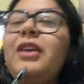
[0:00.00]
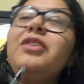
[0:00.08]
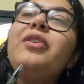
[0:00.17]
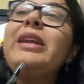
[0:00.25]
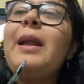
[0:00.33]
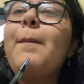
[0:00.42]

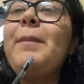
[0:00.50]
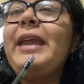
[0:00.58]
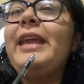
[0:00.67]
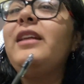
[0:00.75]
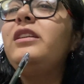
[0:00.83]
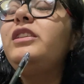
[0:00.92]
You're in a
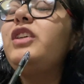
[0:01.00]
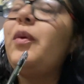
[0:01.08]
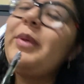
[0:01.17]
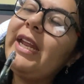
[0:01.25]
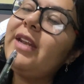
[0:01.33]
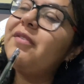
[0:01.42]

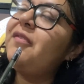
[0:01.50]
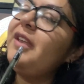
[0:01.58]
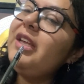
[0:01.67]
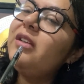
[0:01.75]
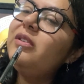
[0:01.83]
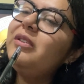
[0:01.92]
male-dominated
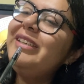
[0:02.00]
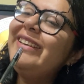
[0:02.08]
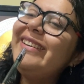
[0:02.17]
field.